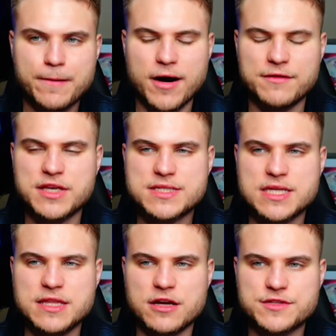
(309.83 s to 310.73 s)

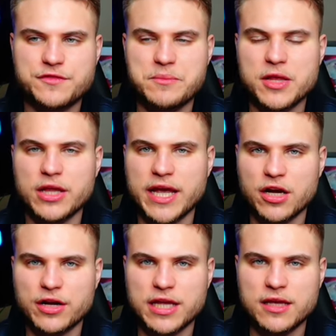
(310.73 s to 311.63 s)
Obviously, there's
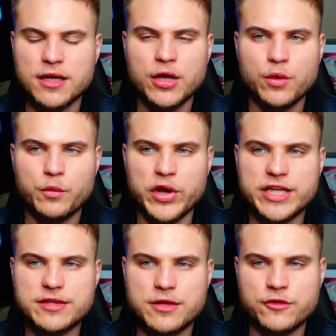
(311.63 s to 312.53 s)
familiarity
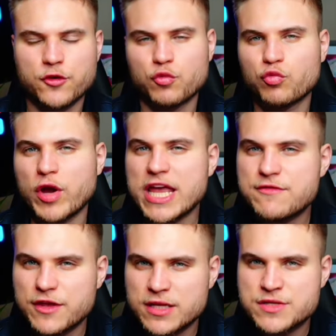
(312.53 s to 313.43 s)
with the
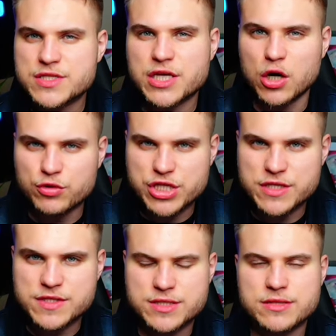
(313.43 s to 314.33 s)
Ravens
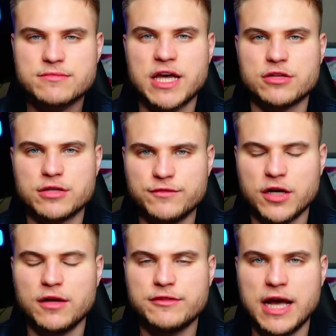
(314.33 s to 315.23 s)
coaches that are
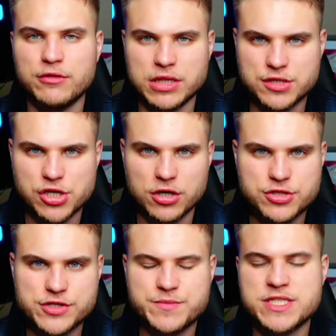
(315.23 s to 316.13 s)
involved now with the
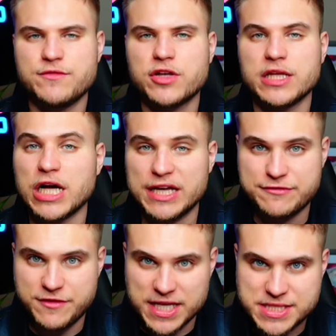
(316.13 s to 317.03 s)
Chargers, specifically
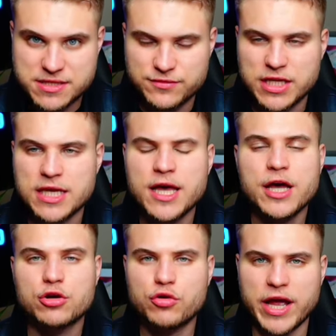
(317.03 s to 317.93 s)
offensively.
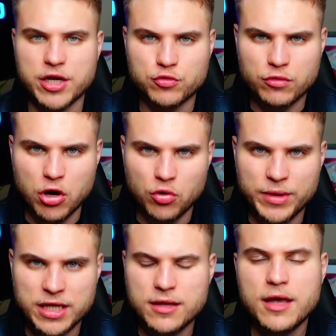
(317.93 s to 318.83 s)
Greg
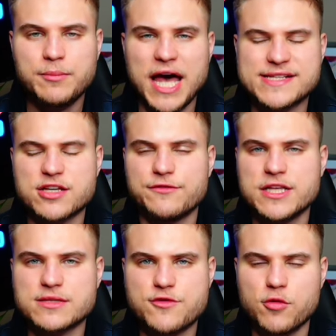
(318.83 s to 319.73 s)
Roman, past
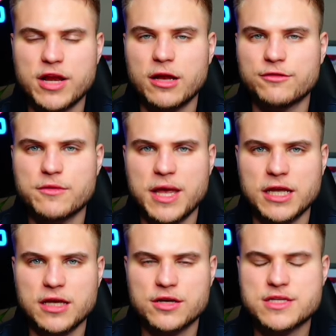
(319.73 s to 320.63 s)
offensive coordinator for
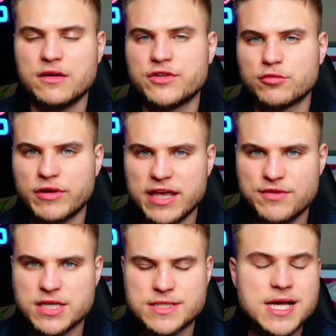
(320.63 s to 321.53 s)
many years of the
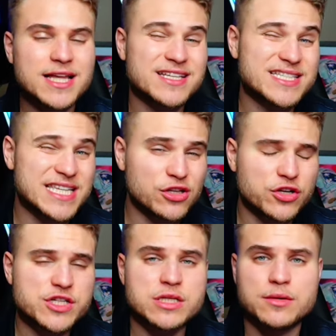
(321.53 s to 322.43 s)
Ravens. The
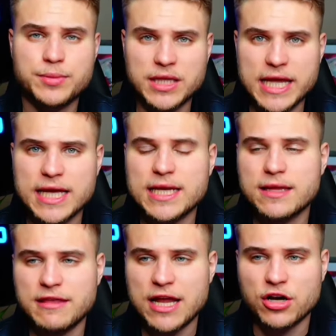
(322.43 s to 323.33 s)
Steelers played
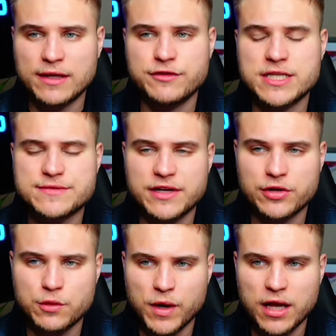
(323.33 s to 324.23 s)
that offense
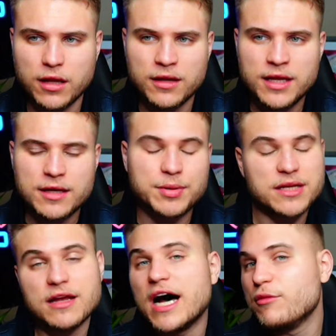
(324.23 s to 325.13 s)
very well,
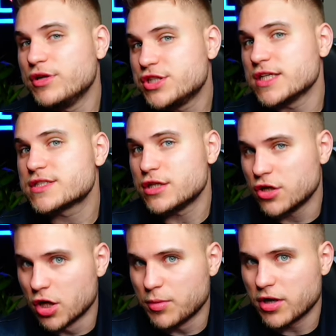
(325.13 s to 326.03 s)
but not with Justin
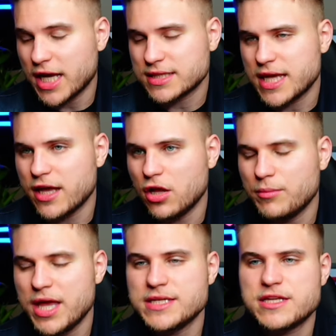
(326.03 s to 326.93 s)
Herbert at the
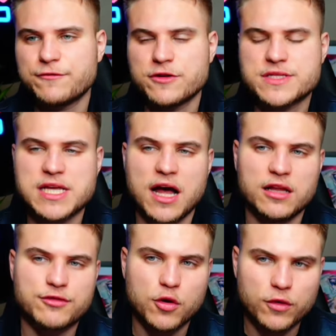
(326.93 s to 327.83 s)
helm, a different style
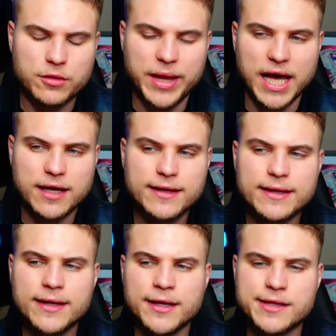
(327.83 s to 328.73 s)
of quarterback.
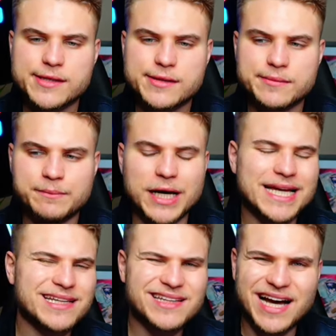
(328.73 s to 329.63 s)

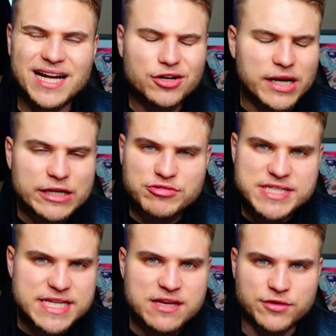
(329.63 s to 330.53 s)
But not great
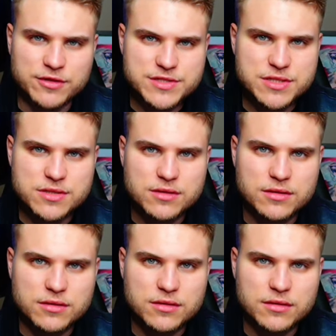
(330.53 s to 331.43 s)
receivers.
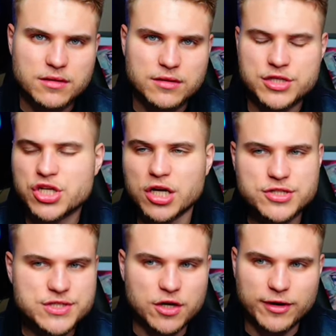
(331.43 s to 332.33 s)
The
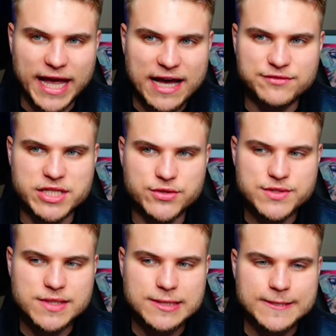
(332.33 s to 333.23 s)
Chargers don't have
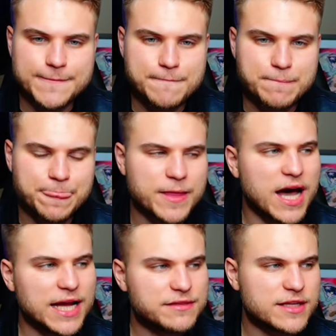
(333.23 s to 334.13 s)
those.
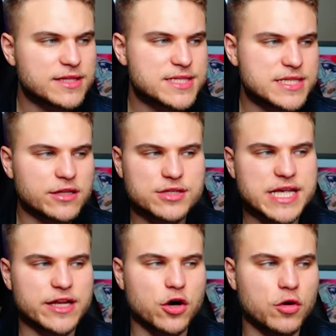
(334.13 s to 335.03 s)
I think the Steelers
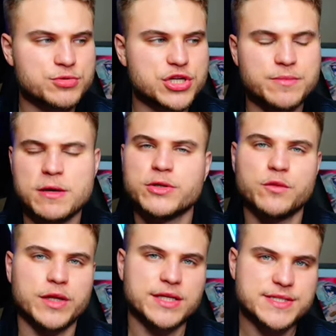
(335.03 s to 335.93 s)
at home should be able to
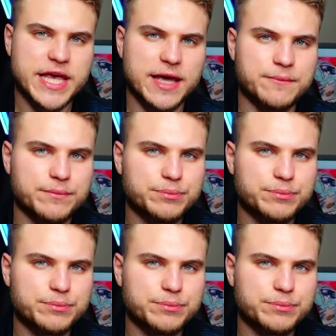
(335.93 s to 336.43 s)
win this game.